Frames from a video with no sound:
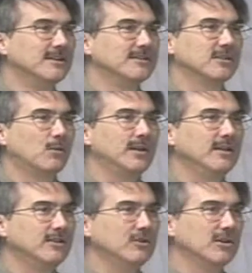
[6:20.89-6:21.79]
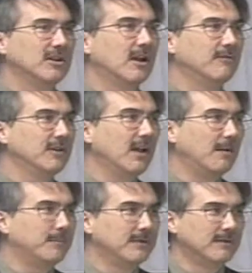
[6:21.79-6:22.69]
so what do you do to cover it up?
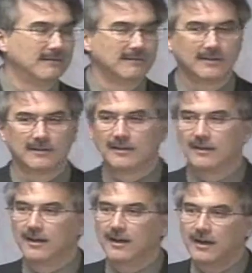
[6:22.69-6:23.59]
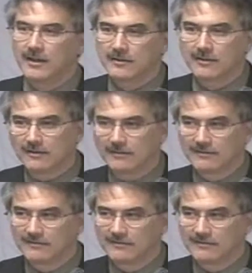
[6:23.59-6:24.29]
Huddle.